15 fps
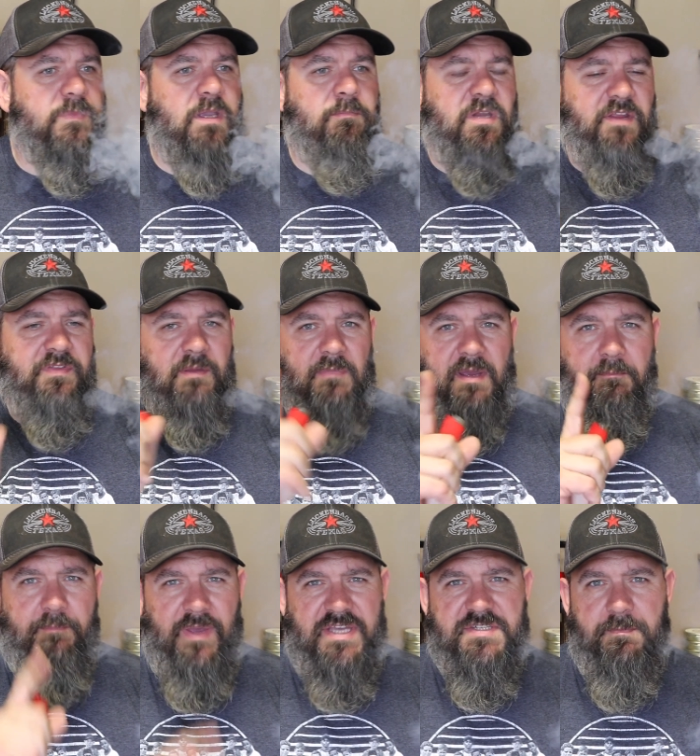But I think my
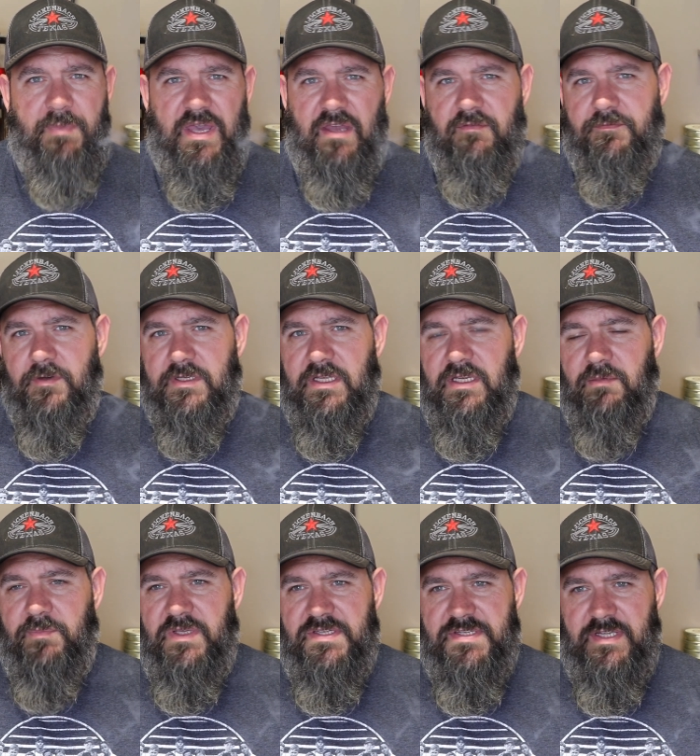best bet for getting
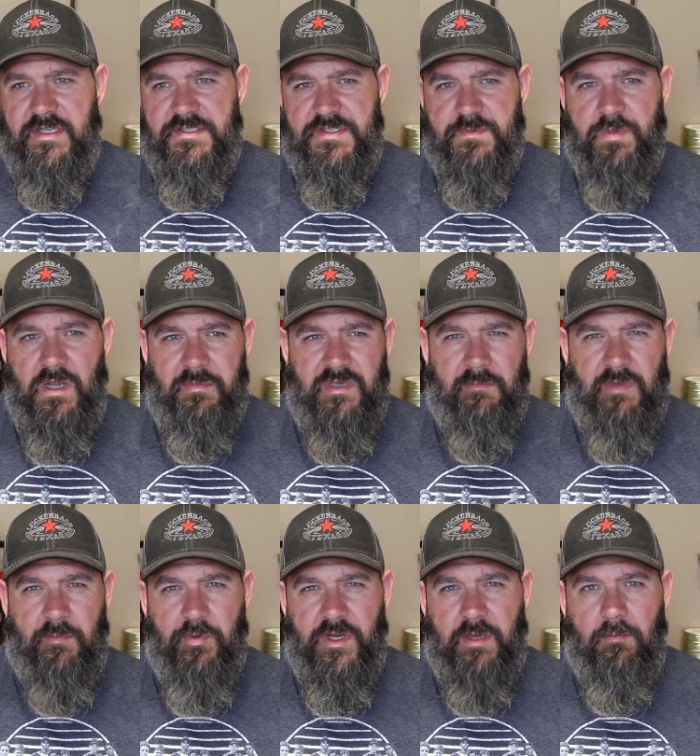Penzance is probably at
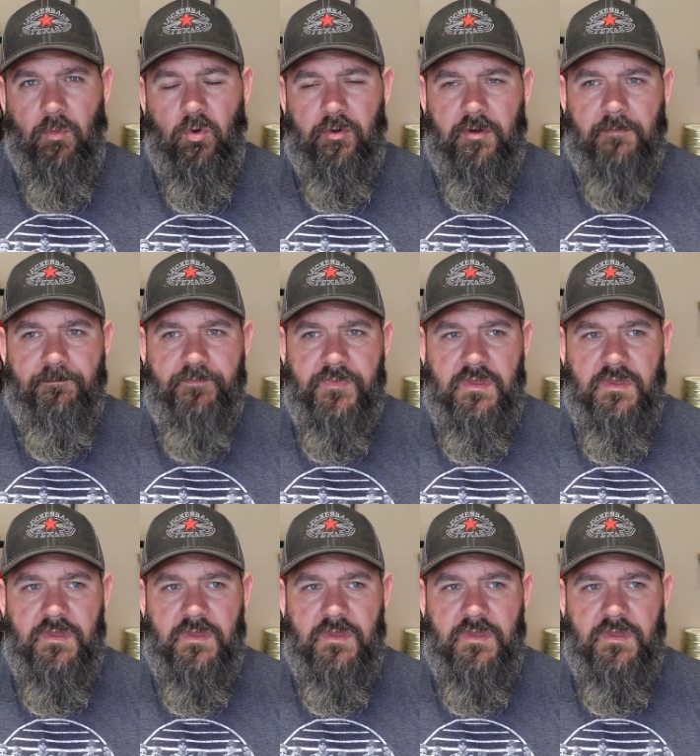my brick and mortar.